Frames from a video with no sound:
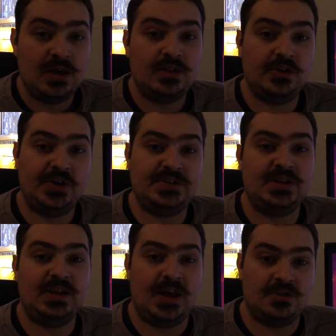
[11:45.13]
there is
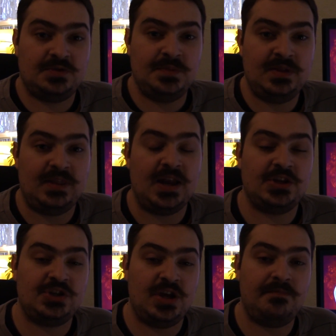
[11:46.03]
an announcement that a
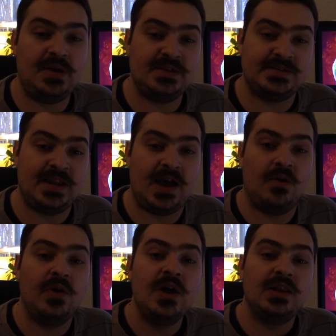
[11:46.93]
ship is
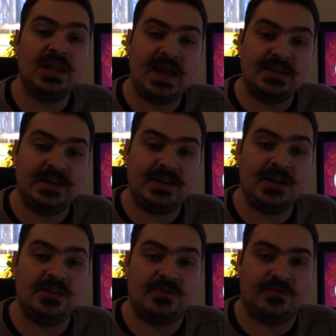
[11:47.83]
now landing
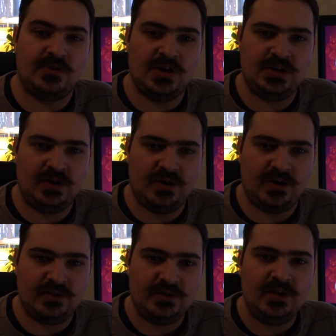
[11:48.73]
in the front yard.